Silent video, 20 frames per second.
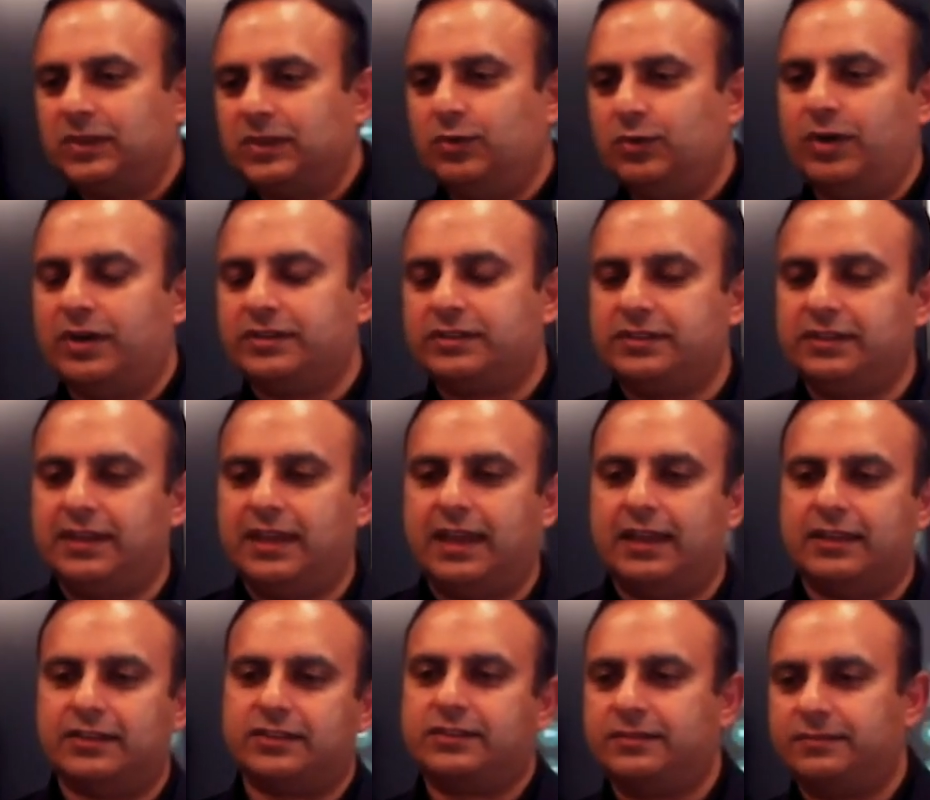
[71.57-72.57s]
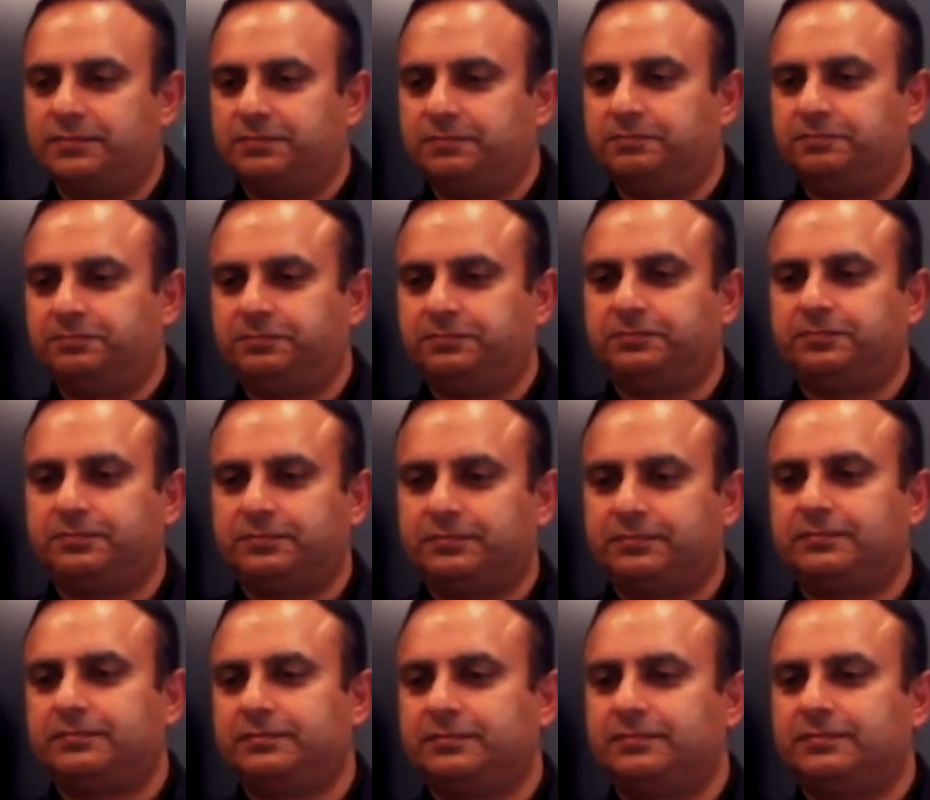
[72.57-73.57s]
Who wants to guess? I'd
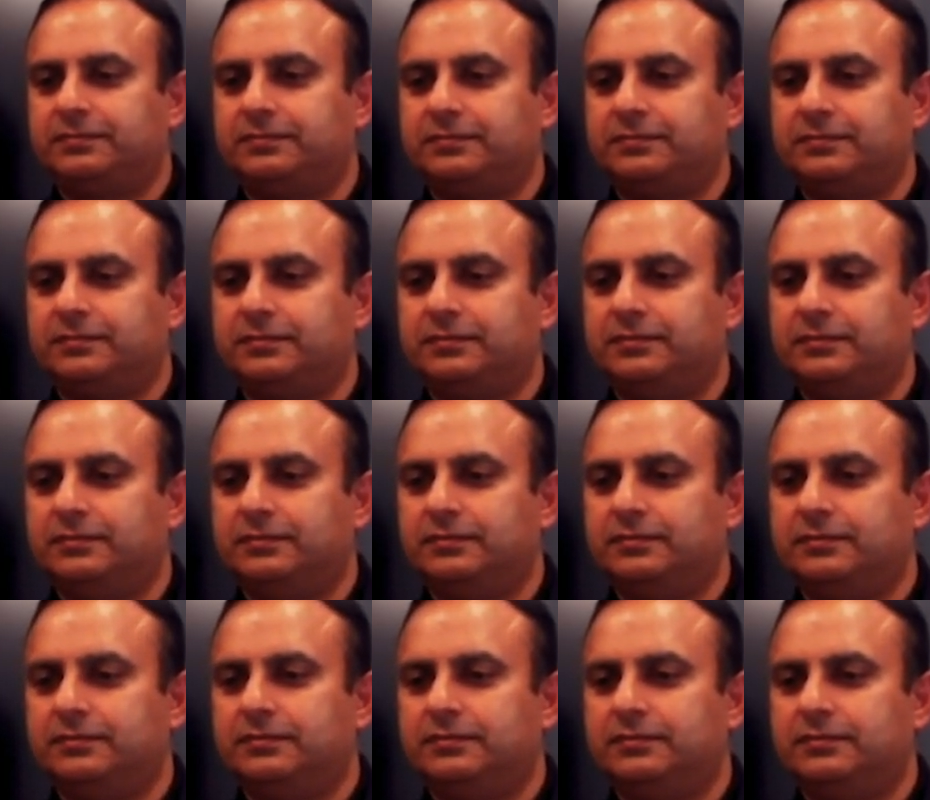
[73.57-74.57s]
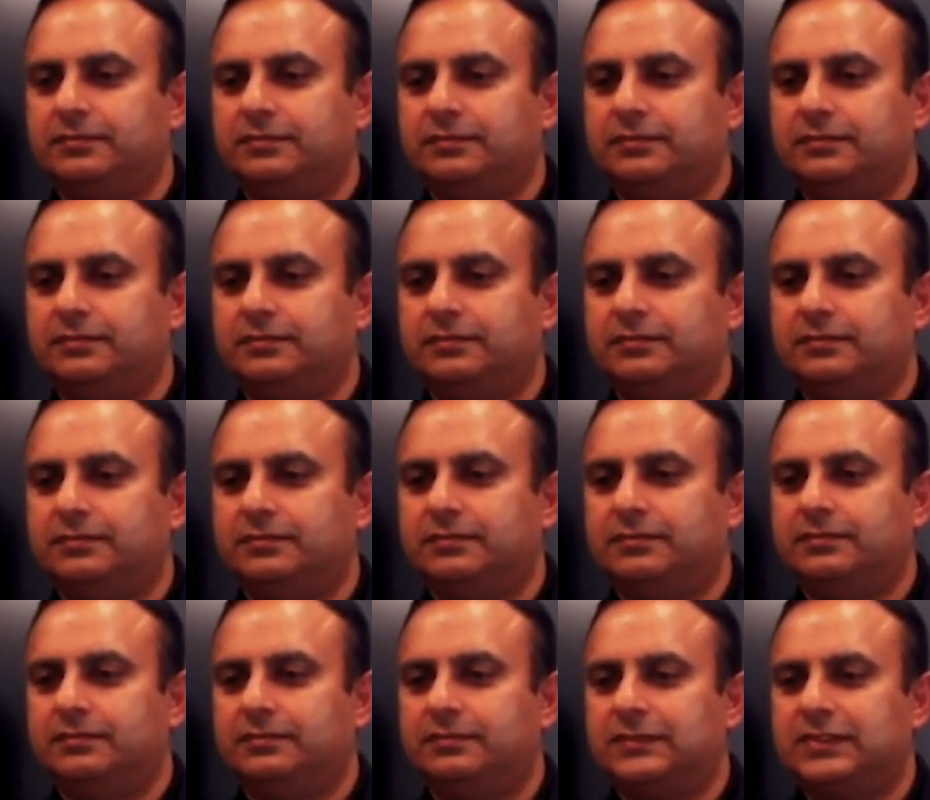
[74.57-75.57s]
say about 2 million.
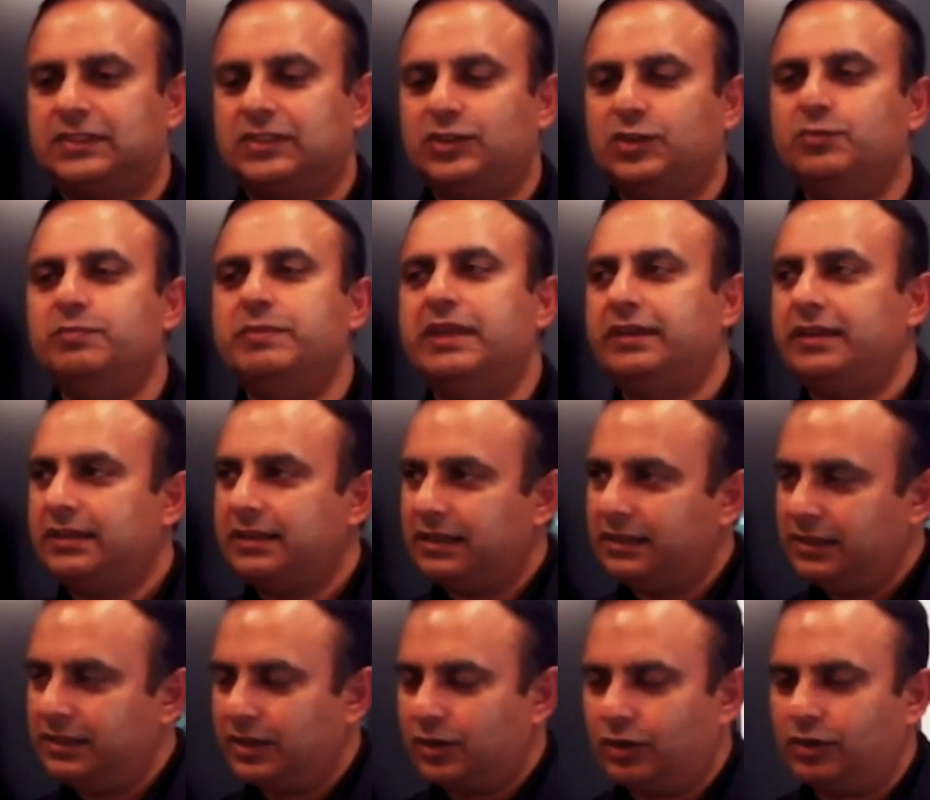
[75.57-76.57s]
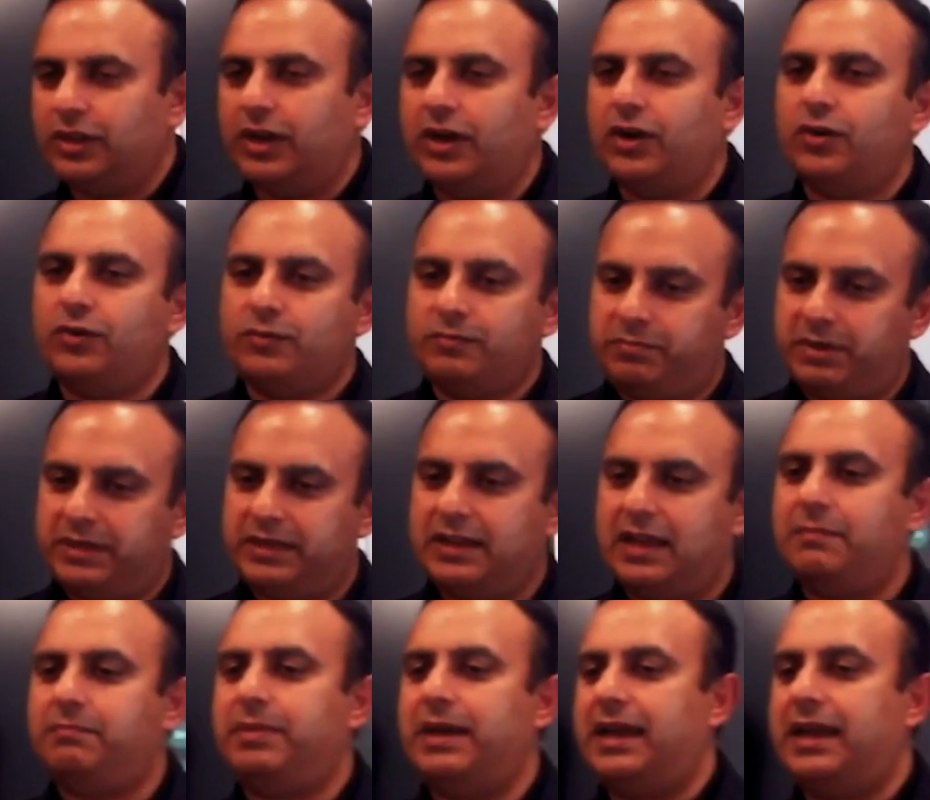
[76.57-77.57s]
2 million, a little low, but
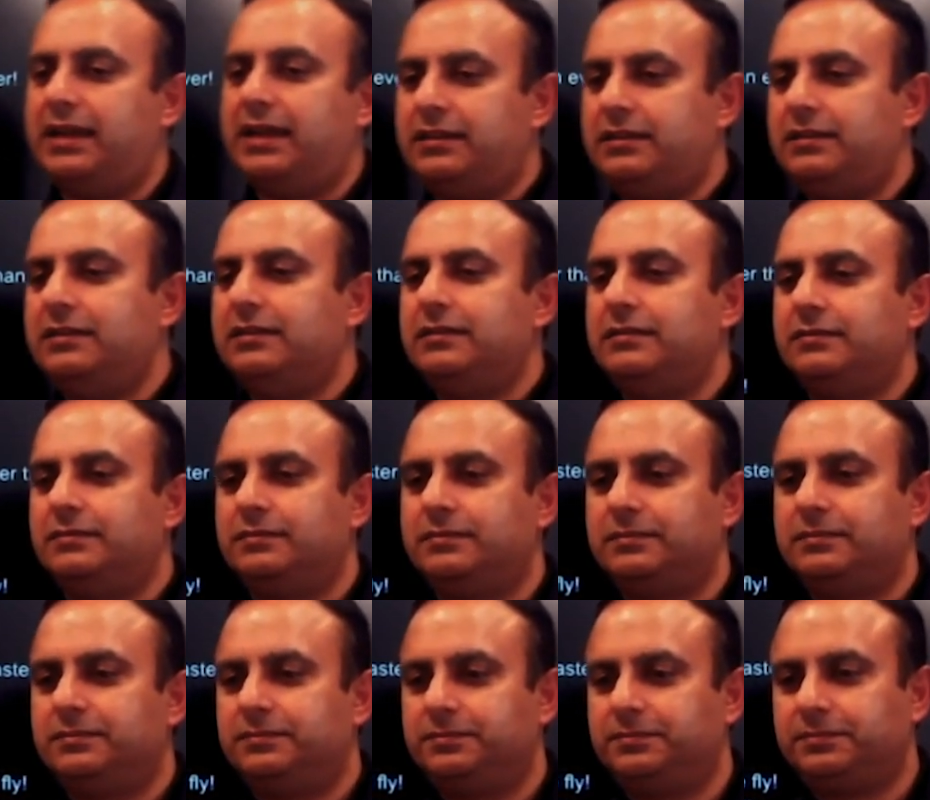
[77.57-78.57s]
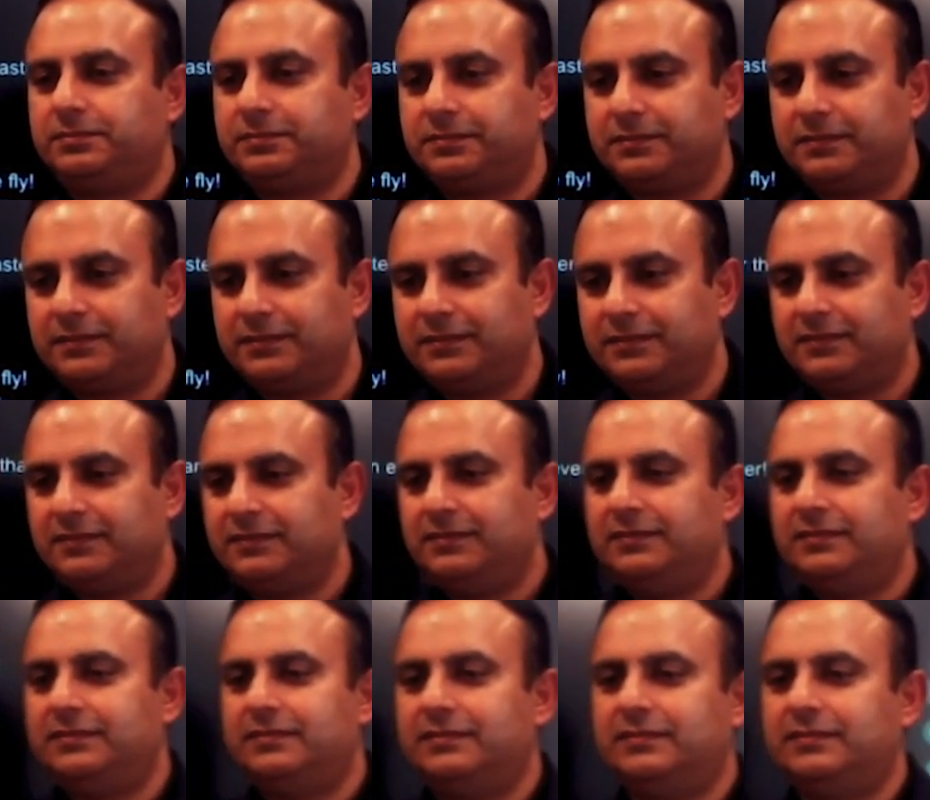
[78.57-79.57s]
not bad. Worldwide,
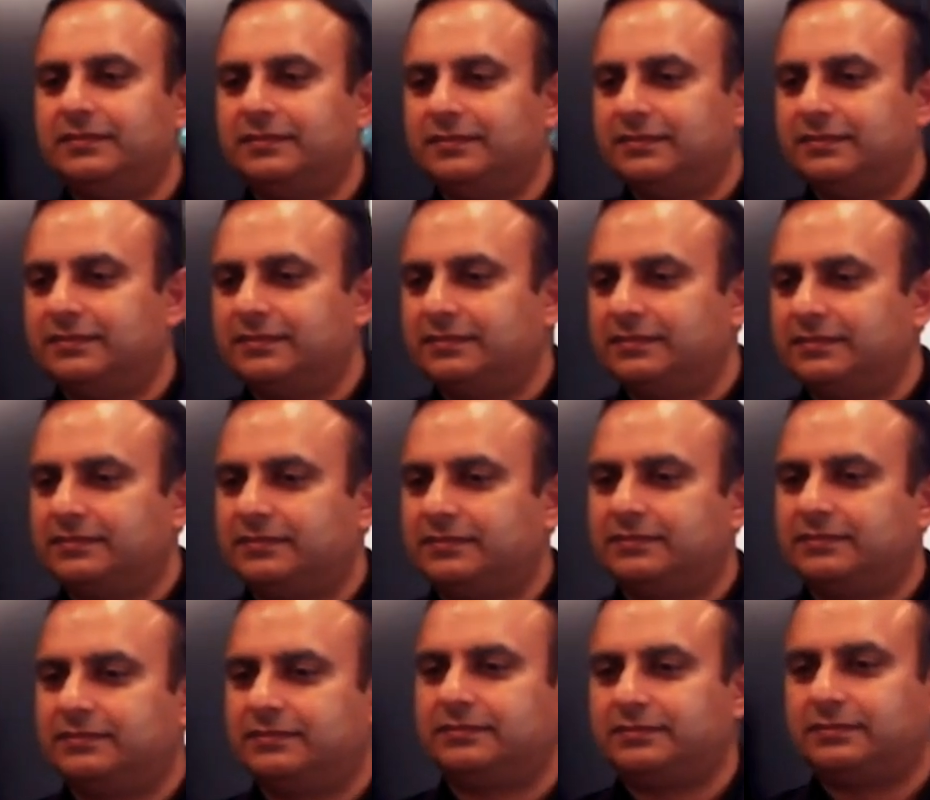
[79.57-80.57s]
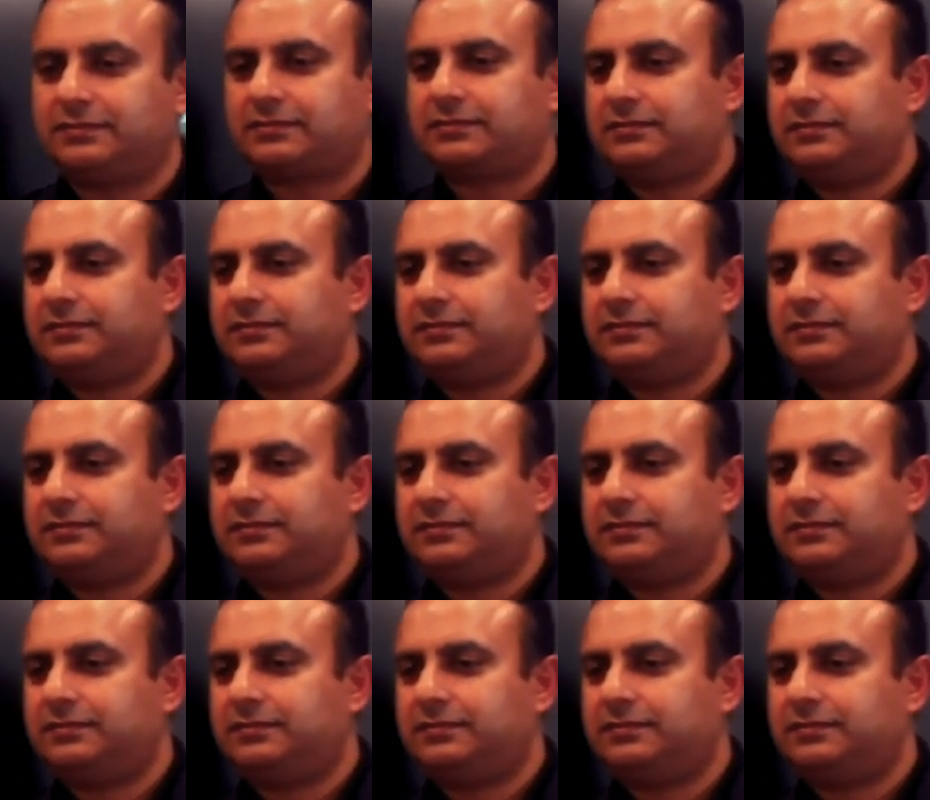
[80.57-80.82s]
300 million.